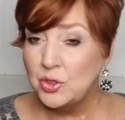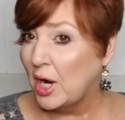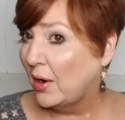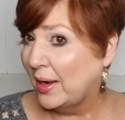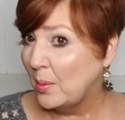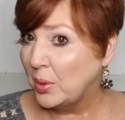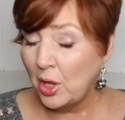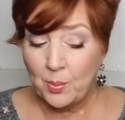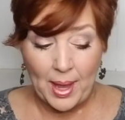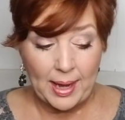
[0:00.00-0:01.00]
dryer and I
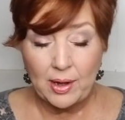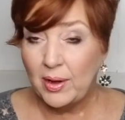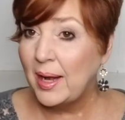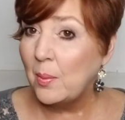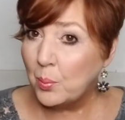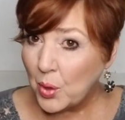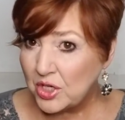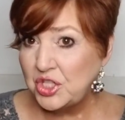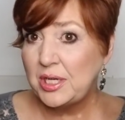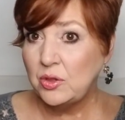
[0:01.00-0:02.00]
blow my hair, and I'm
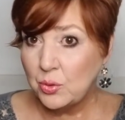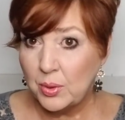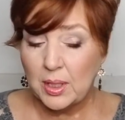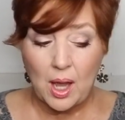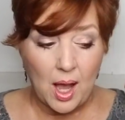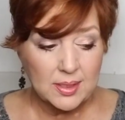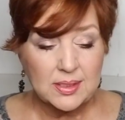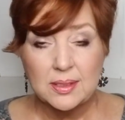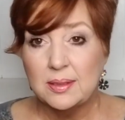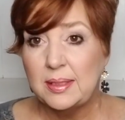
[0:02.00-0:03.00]
brushing through it
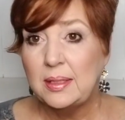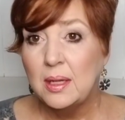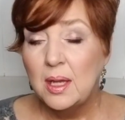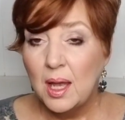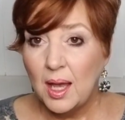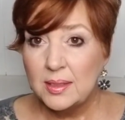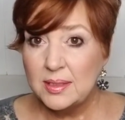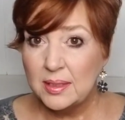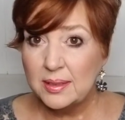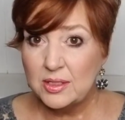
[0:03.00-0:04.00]
constantly
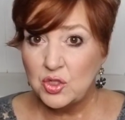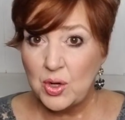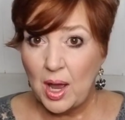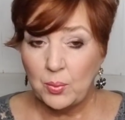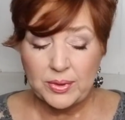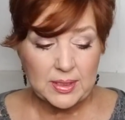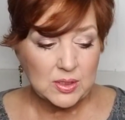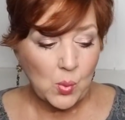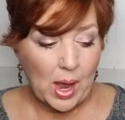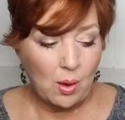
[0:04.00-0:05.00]
until it's dry with
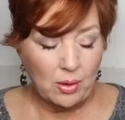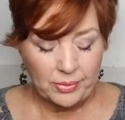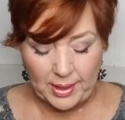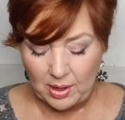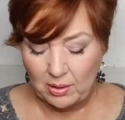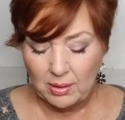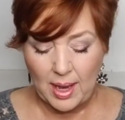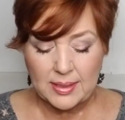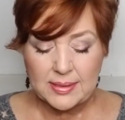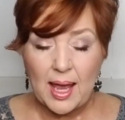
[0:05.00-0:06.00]
this WOW on there.
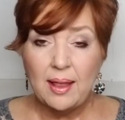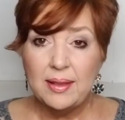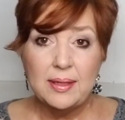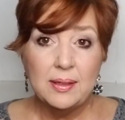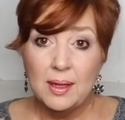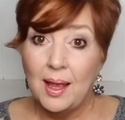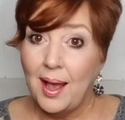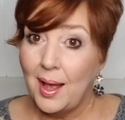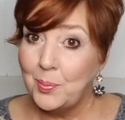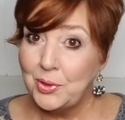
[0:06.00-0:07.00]
I style it,
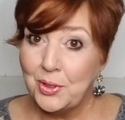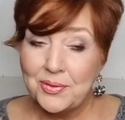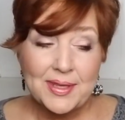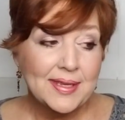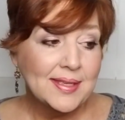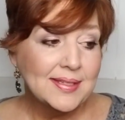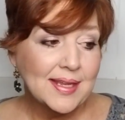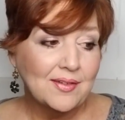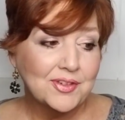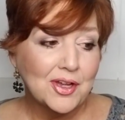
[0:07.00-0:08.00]
I put on this,
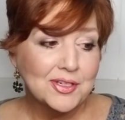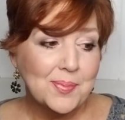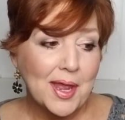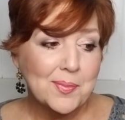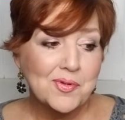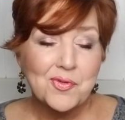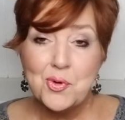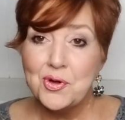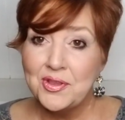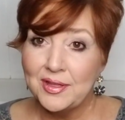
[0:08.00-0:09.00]
I've talked about it
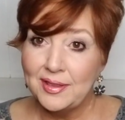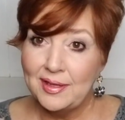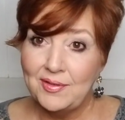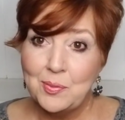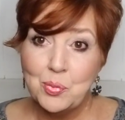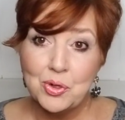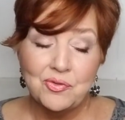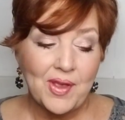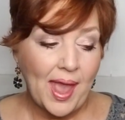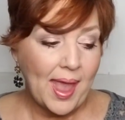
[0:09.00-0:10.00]
before, the living
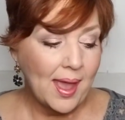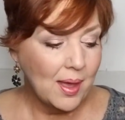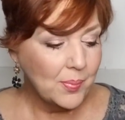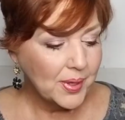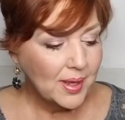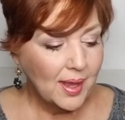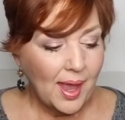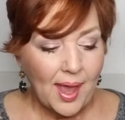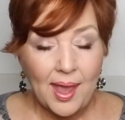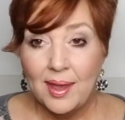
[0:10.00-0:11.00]
proof amp,
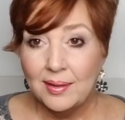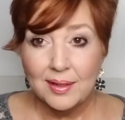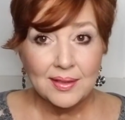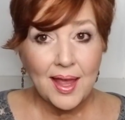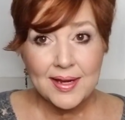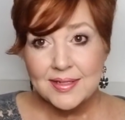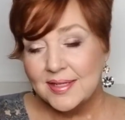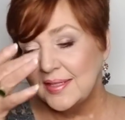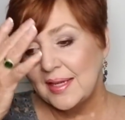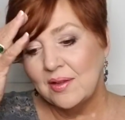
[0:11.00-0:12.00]
and a light
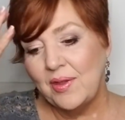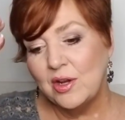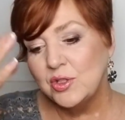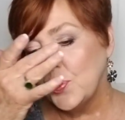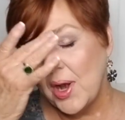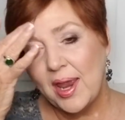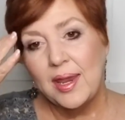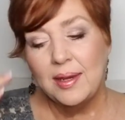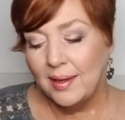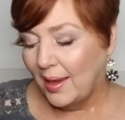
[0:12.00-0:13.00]
dusting of
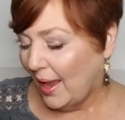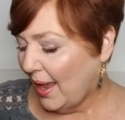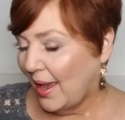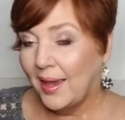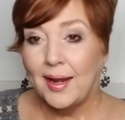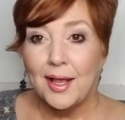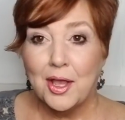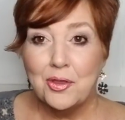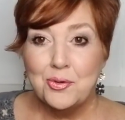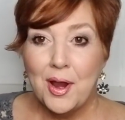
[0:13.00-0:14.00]
hairspray, and I
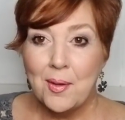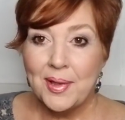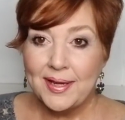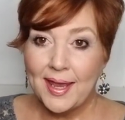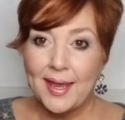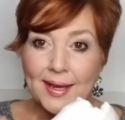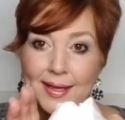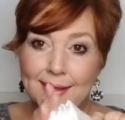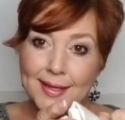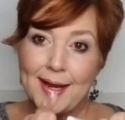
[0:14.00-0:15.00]
go throughout my day,
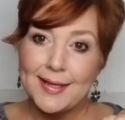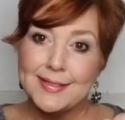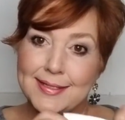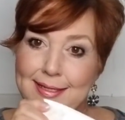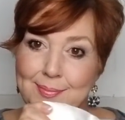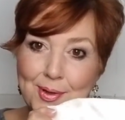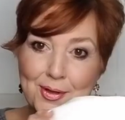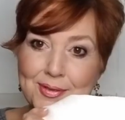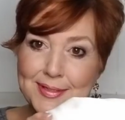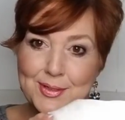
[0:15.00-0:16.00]
and then I sleep
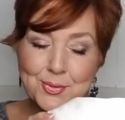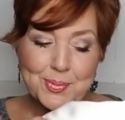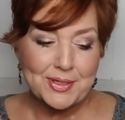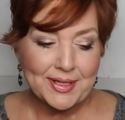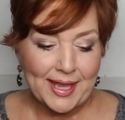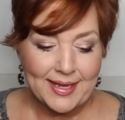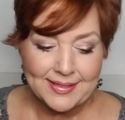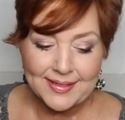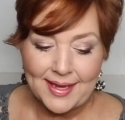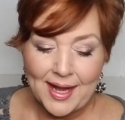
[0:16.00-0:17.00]
on the silk
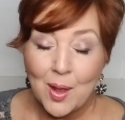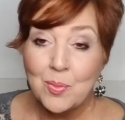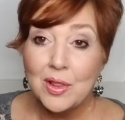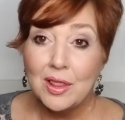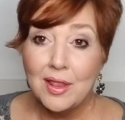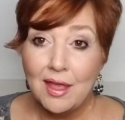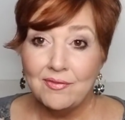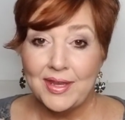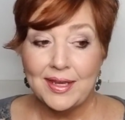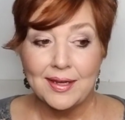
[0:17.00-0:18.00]
pillowcase, and I'm
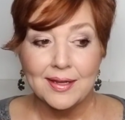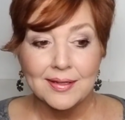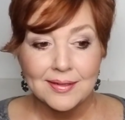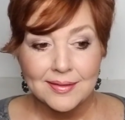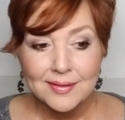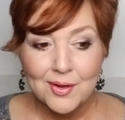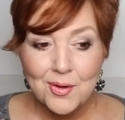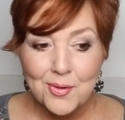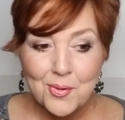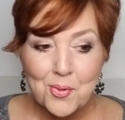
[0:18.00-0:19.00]
loving
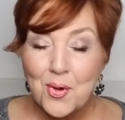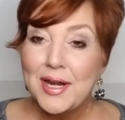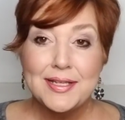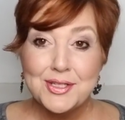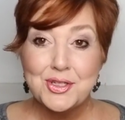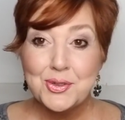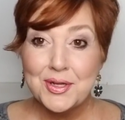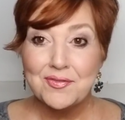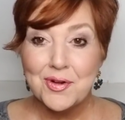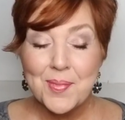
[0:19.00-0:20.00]
what it's
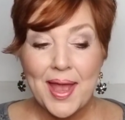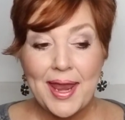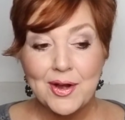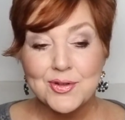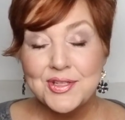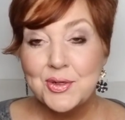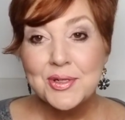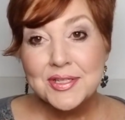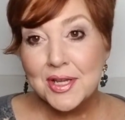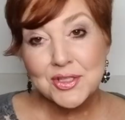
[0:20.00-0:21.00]
doing for my hair. Silk
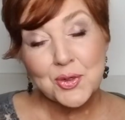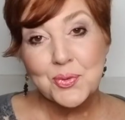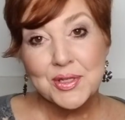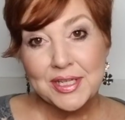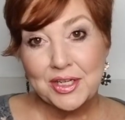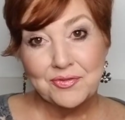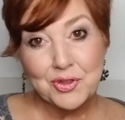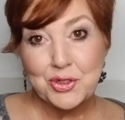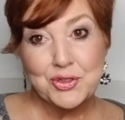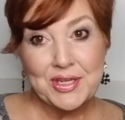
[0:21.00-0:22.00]
is also really good for
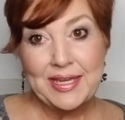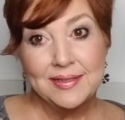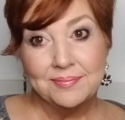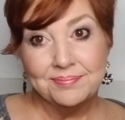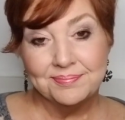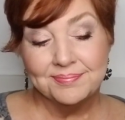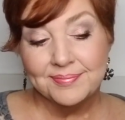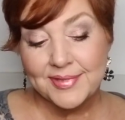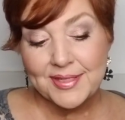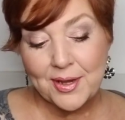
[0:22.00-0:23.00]
your skin.
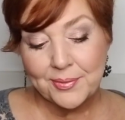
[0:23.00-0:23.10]
So